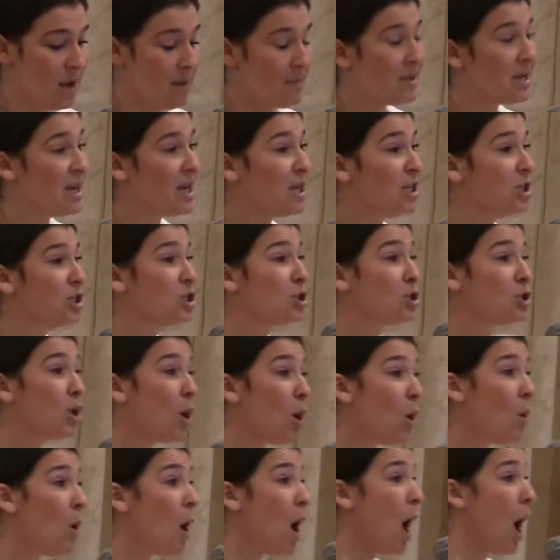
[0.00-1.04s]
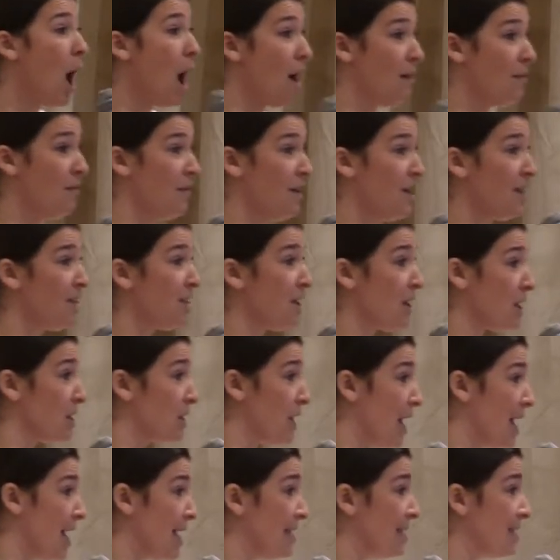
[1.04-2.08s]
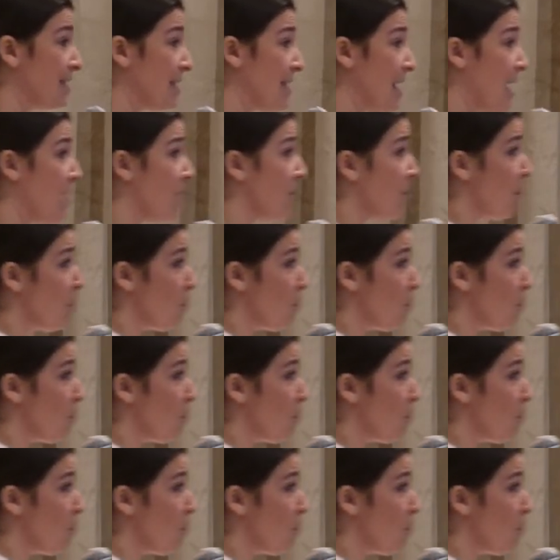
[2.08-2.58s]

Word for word: because so often the clients that,